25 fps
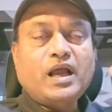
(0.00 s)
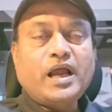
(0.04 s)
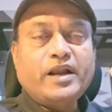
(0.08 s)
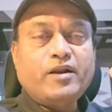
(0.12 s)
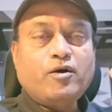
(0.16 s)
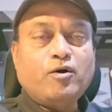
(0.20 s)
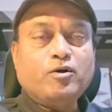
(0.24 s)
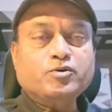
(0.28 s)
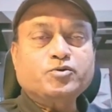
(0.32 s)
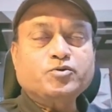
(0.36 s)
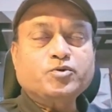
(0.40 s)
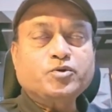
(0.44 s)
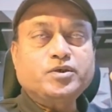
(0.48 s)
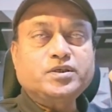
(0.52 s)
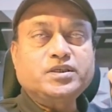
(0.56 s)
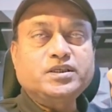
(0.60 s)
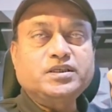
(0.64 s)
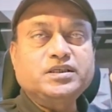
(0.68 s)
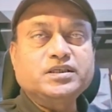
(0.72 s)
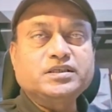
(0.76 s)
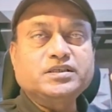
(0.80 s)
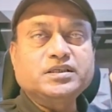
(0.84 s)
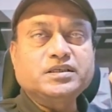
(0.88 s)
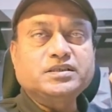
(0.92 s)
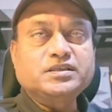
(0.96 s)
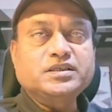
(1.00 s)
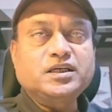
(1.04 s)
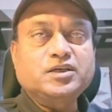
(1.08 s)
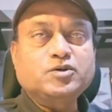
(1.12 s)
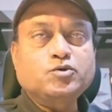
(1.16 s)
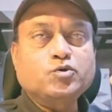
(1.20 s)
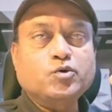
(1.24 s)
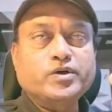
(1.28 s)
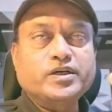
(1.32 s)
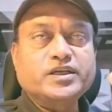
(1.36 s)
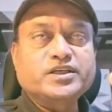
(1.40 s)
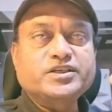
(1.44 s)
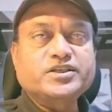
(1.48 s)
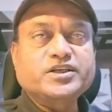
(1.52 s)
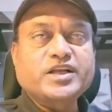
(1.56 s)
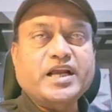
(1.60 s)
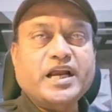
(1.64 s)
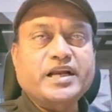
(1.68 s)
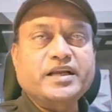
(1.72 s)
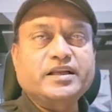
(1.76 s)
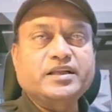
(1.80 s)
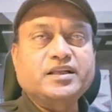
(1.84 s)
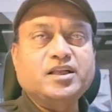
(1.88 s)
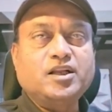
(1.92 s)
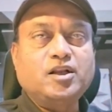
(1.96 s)
And also it is essential to
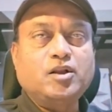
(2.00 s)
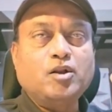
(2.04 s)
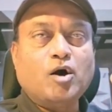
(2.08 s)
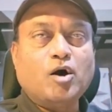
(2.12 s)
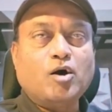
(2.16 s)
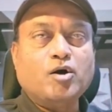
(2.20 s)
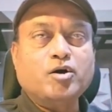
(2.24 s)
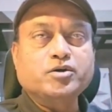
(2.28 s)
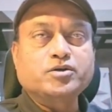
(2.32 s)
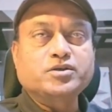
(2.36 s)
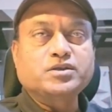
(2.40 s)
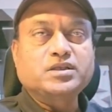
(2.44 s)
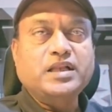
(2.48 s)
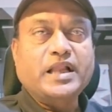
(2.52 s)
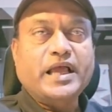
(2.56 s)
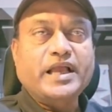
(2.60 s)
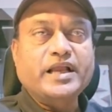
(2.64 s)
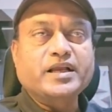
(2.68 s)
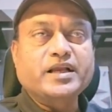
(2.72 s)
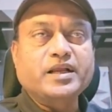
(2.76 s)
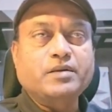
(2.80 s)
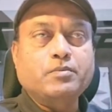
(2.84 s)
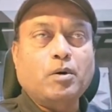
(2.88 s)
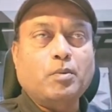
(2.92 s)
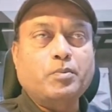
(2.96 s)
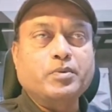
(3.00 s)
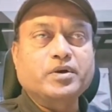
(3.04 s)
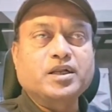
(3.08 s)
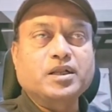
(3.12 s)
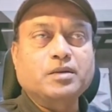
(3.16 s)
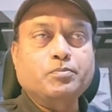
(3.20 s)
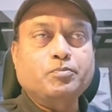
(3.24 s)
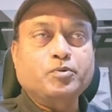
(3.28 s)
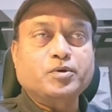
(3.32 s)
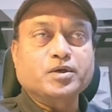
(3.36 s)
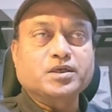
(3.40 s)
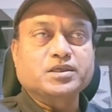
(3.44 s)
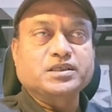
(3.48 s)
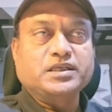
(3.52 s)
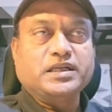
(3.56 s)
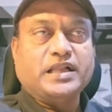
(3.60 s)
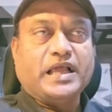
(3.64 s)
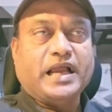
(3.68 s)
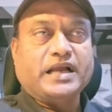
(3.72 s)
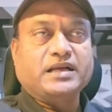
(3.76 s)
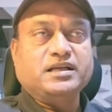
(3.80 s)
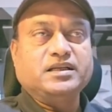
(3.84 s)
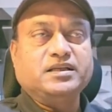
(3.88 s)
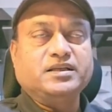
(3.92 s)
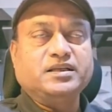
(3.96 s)
understand the laws like Environmental Protection
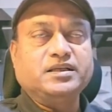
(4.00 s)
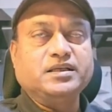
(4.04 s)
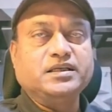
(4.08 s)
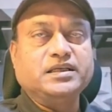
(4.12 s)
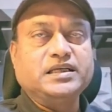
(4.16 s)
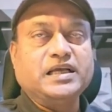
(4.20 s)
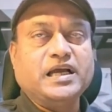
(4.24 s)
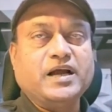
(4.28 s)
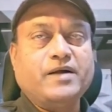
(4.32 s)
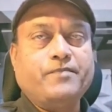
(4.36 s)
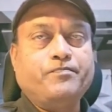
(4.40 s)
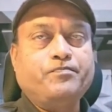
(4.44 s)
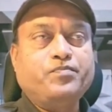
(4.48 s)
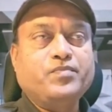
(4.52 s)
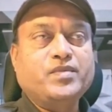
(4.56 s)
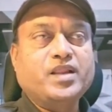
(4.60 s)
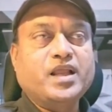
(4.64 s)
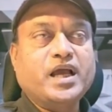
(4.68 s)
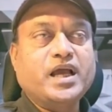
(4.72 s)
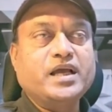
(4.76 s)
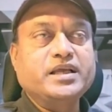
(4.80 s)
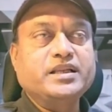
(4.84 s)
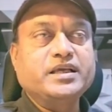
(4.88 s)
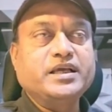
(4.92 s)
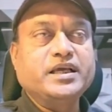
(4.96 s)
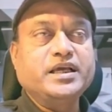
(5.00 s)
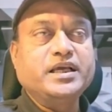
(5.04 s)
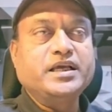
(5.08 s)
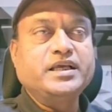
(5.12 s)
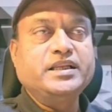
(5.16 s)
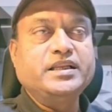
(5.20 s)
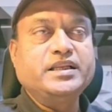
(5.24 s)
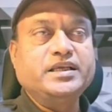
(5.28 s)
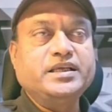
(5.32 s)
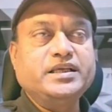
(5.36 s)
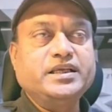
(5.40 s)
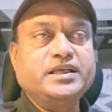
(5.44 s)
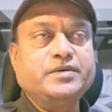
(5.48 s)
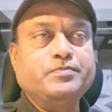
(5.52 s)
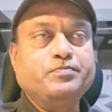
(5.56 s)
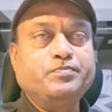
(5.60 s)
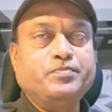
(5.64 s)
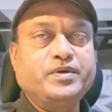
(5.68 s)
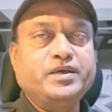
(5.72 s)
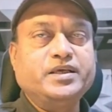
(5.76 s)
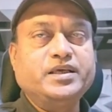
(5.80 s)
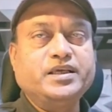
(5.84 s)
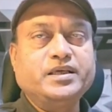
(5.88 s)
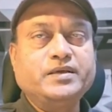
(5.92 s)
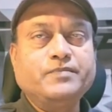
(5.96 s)
Act in India and
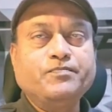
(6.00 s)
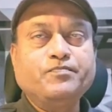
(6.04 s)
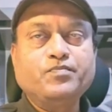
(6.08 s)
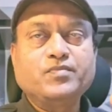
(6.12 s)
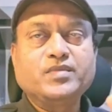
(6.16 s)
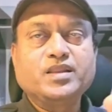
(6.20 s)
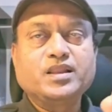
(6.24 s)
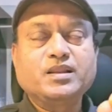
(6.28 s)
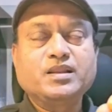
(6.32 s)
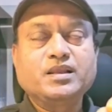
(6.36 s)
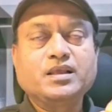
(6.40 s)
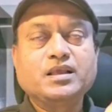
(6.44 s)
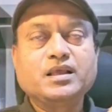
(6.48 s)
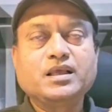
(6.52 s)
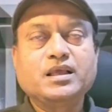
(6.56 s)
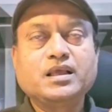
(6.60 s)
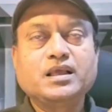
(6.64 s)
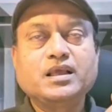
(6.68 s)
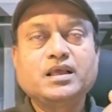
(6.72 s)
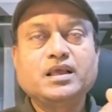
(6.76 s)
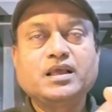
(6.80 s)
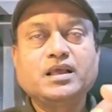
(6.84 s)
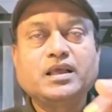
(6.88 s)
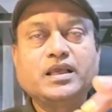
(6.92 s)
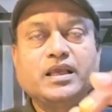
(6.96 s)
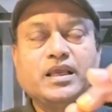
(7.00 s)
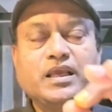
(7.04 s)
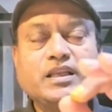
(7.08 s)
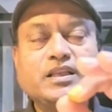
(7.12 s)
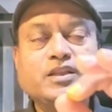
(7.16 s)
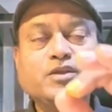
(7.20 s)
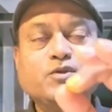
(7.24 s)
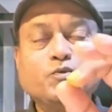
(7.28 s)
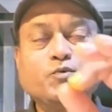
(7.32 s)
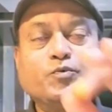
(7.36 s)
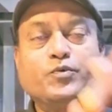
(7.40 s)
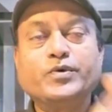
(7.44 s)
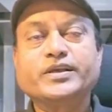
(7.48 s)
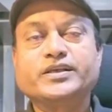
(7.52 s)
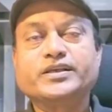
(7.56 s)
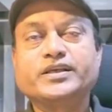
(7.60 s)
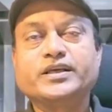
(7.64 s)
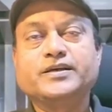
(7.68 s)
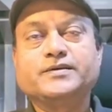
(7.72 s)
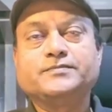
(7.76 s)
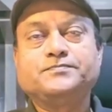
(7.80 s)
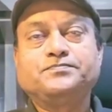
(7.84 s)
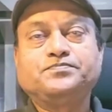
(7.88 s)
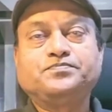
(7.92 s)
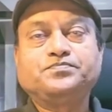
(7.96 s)
NEP in
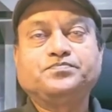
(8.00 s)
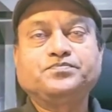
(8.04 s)
USA.